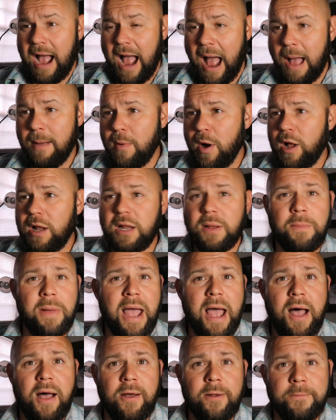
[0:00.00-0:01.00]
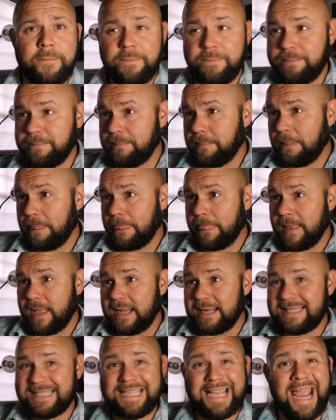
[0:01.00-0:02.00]
I'm all about
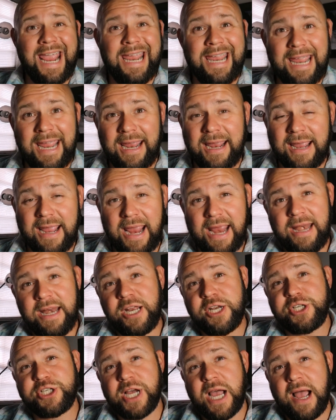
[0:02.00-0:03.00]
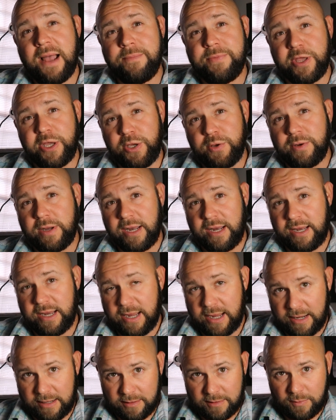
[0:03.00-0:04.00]
taking any job that you can
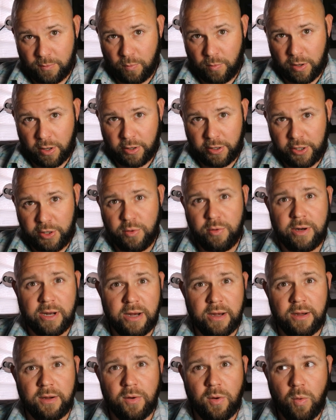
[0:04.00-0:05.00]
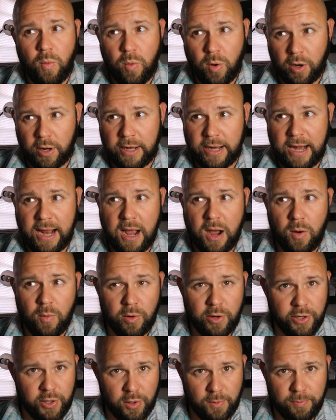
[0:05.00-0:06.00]
get where you can work it
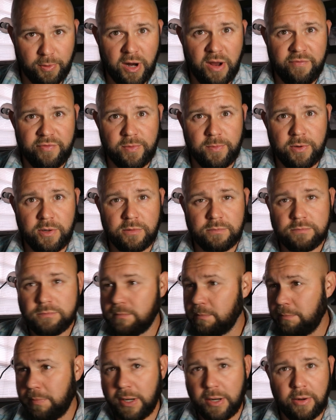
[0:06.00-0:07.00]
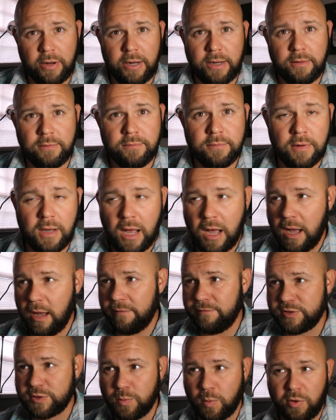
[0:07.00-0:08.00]
out where you're profitable. Period.
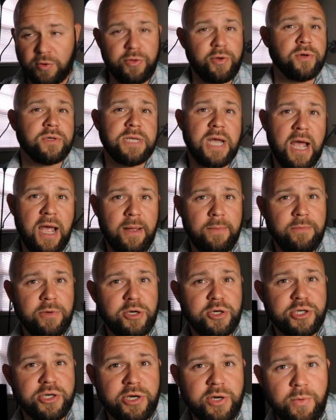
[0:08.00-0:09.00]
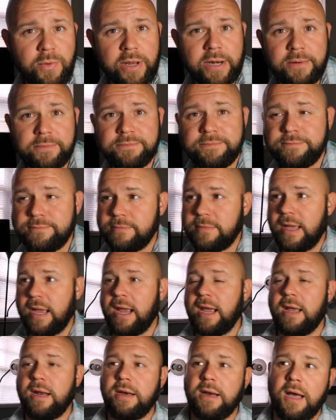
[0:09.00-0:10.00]
Uh, if it's worth your time, you should do it.
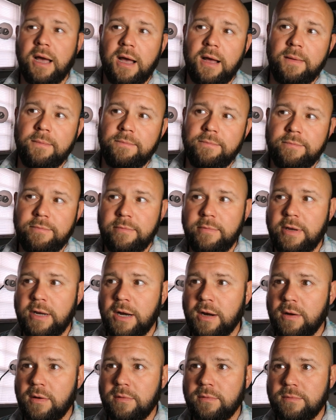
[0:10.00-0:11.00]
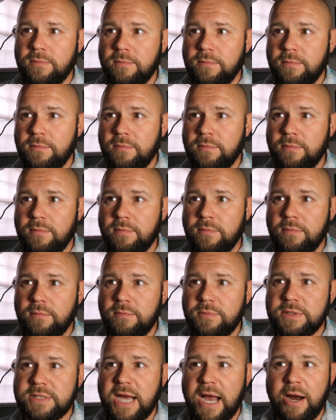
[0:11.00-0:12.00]
And, um, you know,
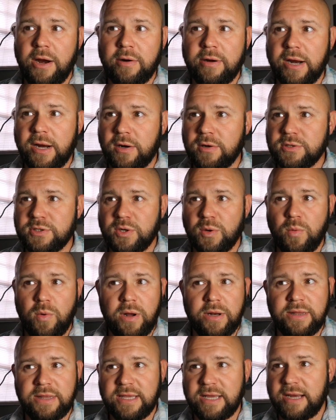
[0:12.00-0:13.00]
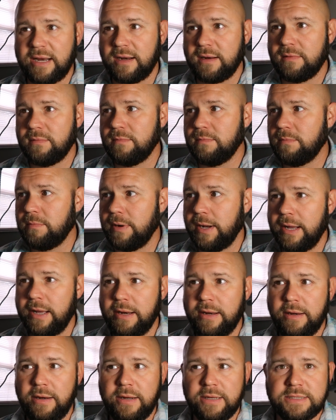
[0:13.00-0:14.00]
tire kickers are one thing,
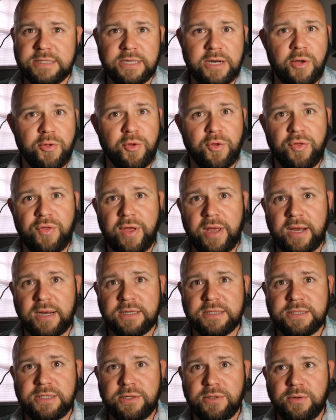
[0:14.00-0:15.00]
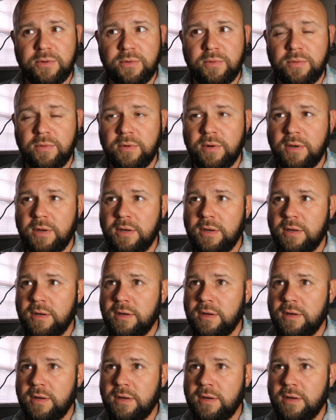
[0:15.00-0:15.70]
but it's another thing to,